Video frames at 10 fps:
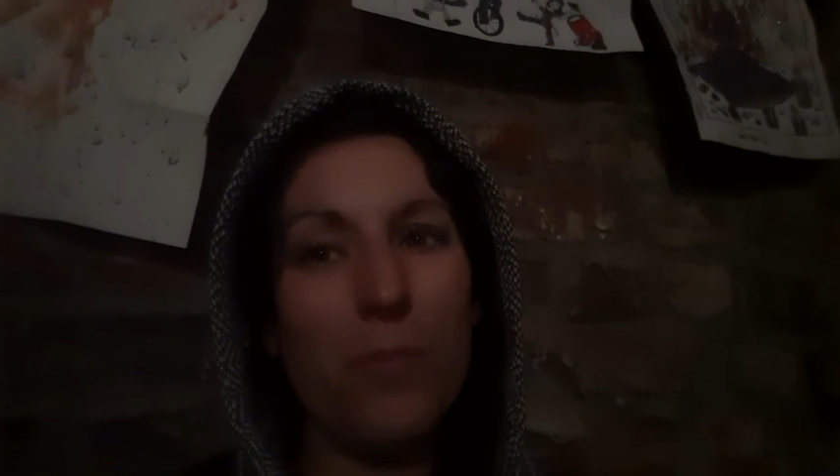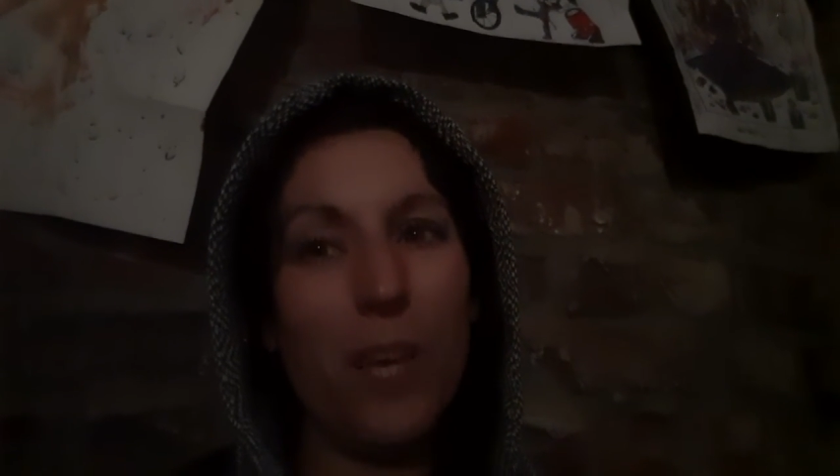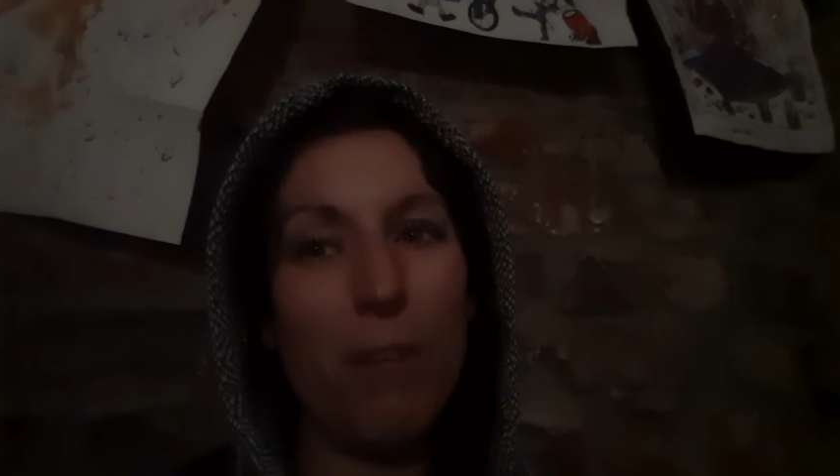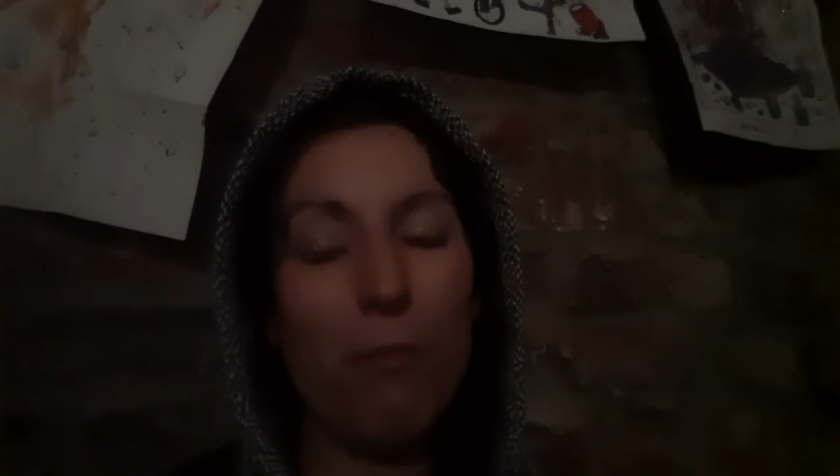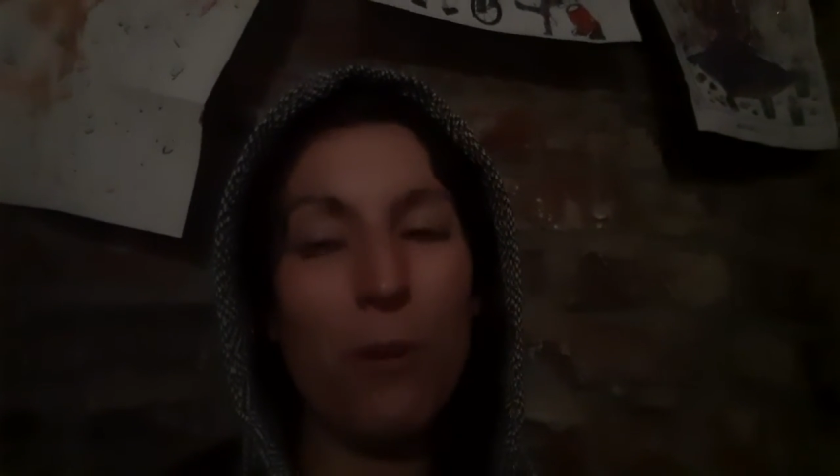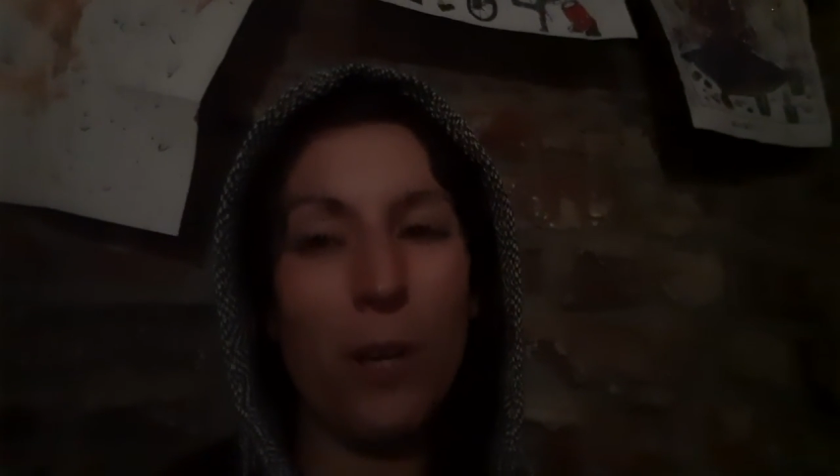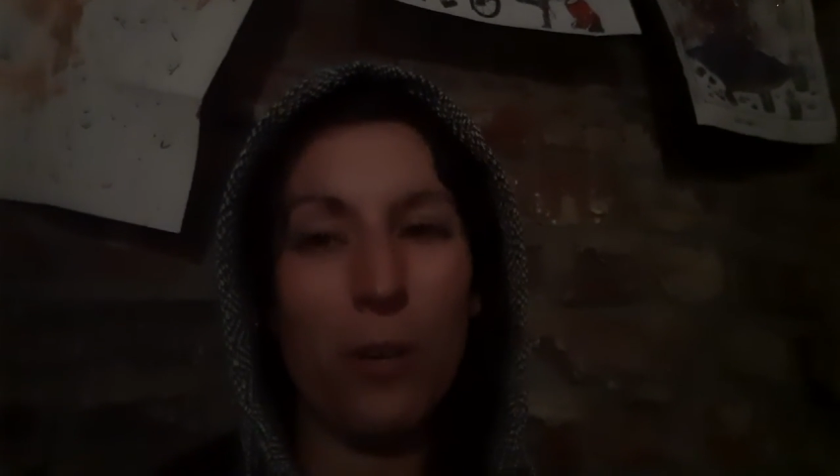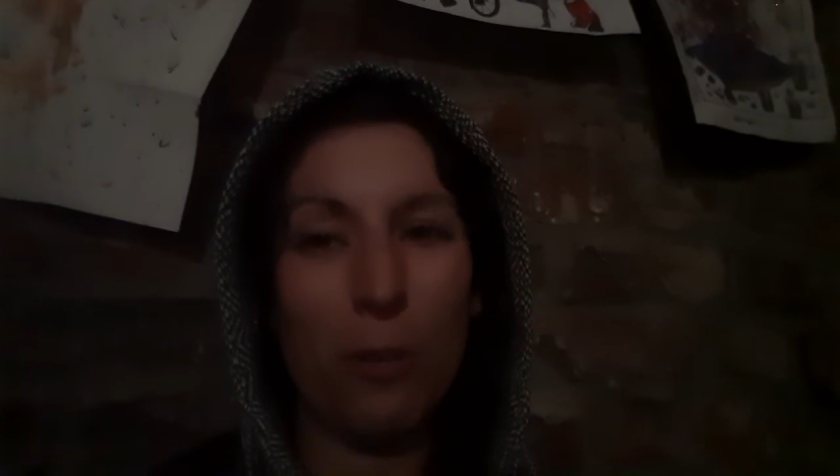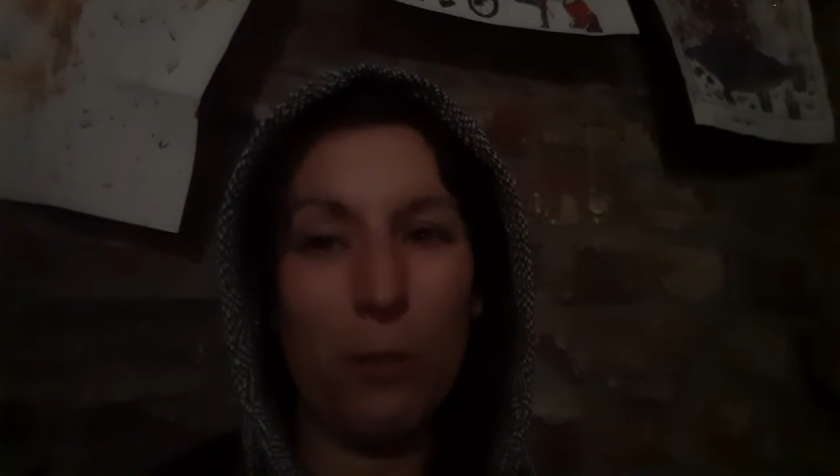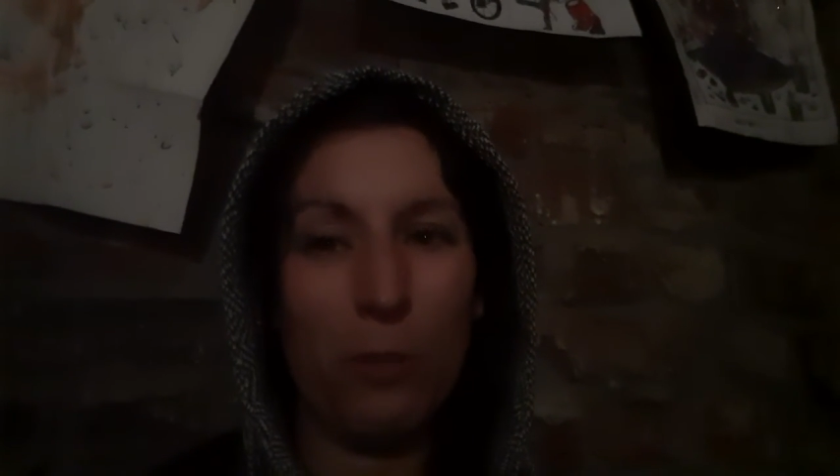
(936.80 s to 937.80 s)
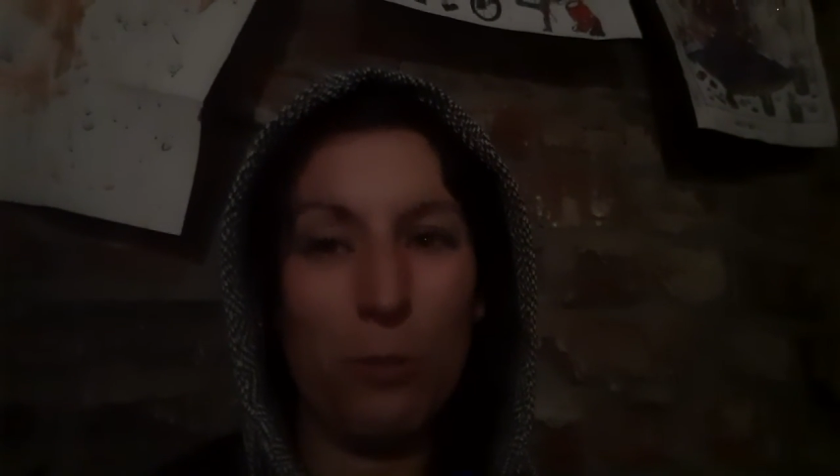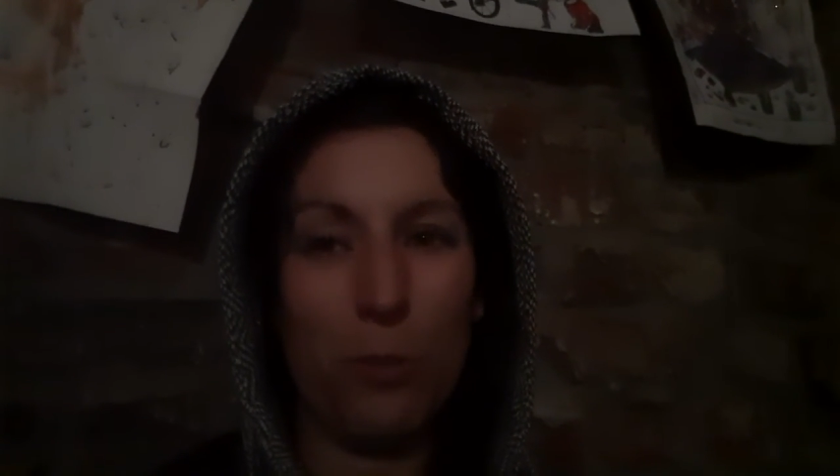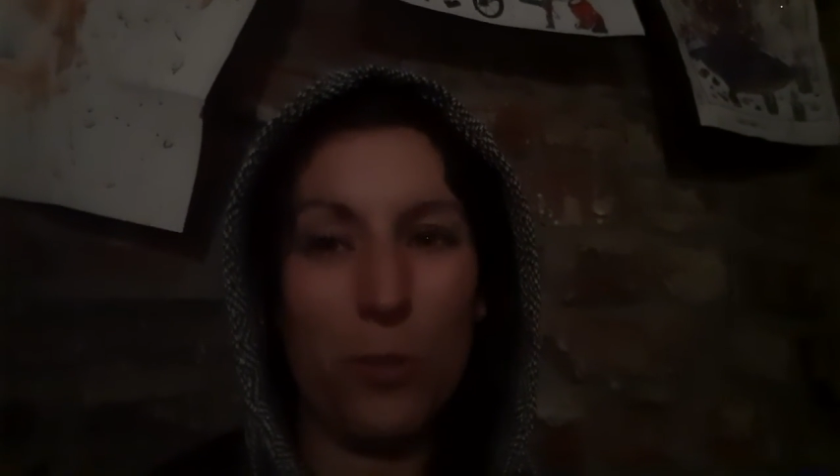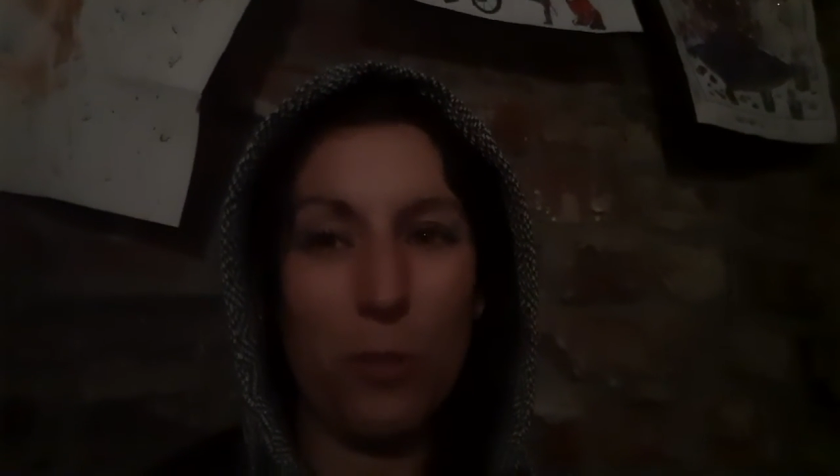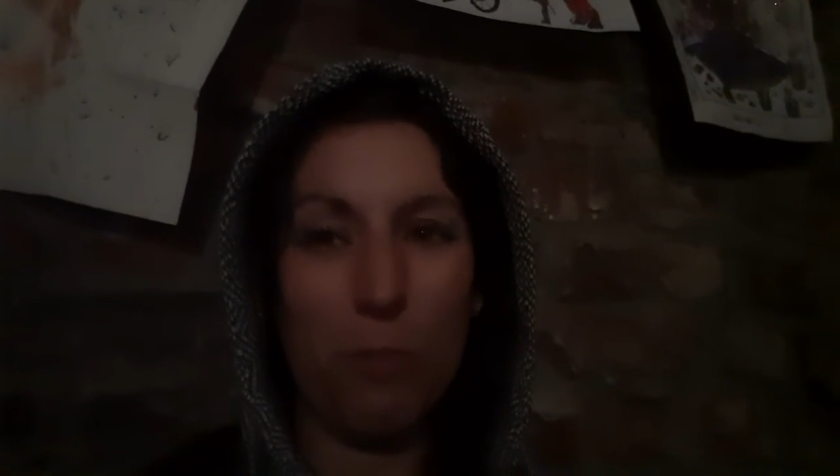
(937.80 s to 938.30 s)
if you are going through
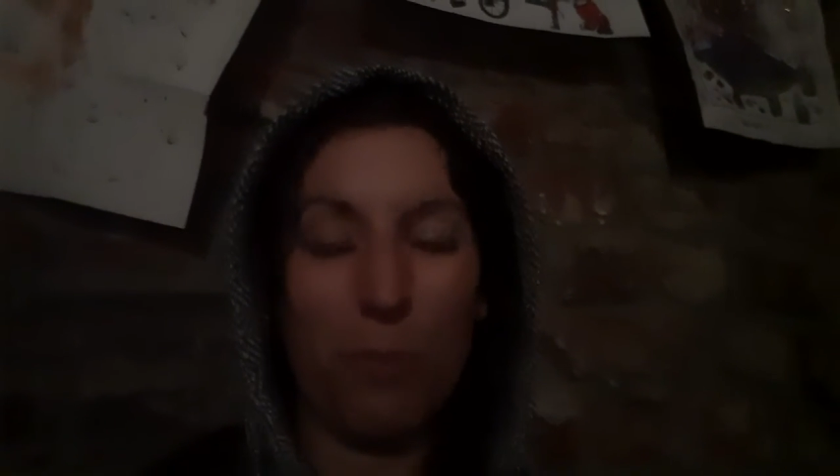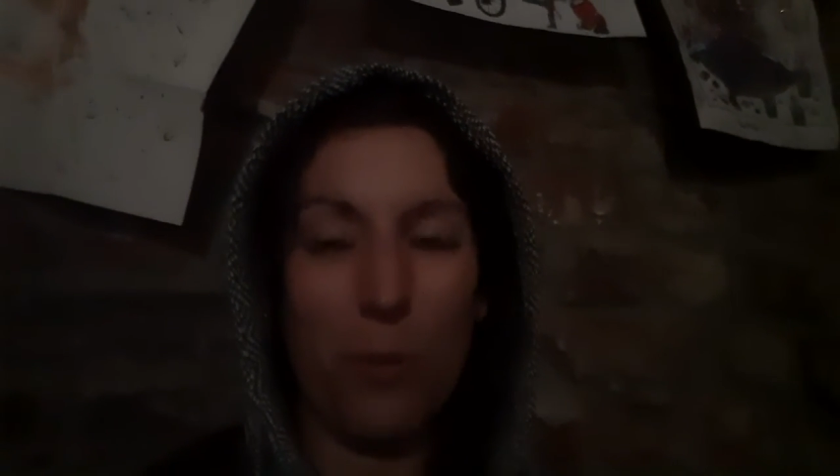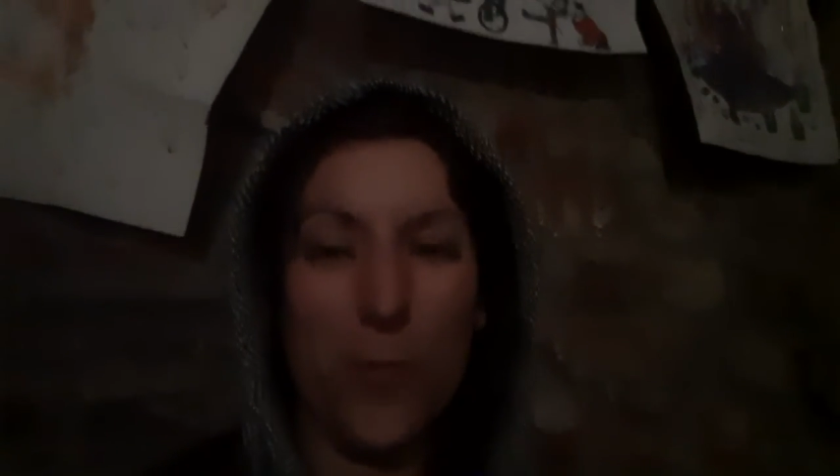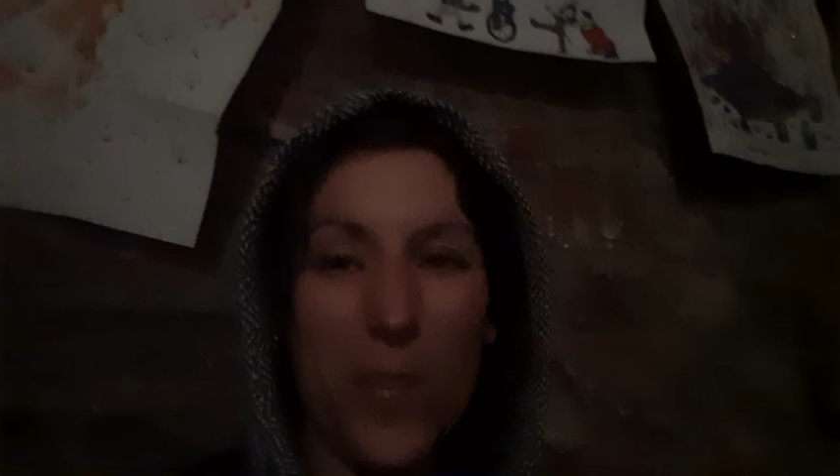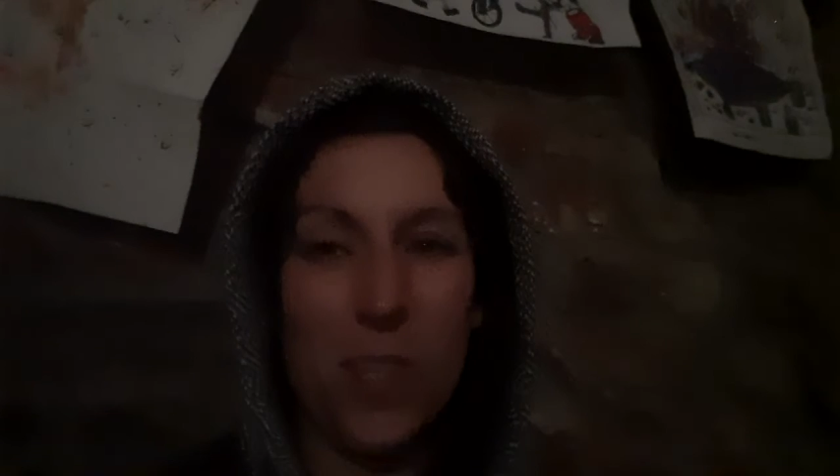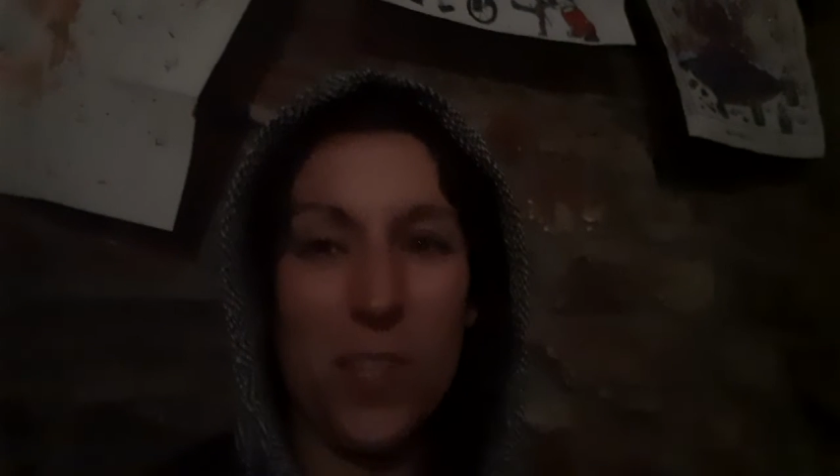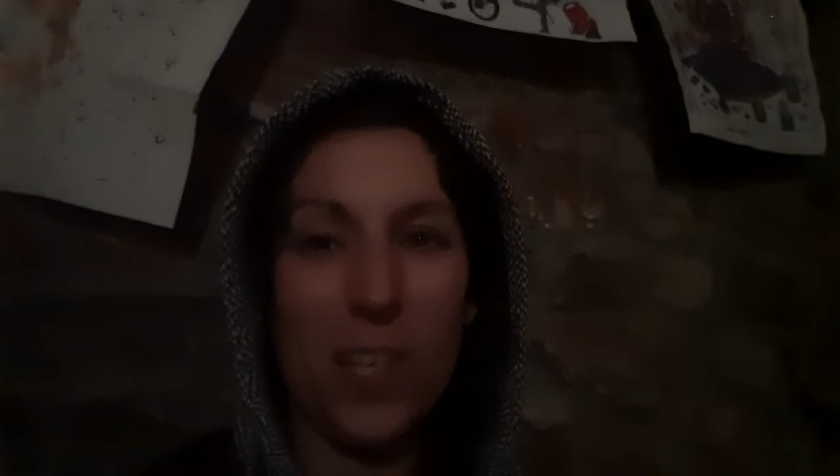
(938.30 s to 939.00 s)
some processes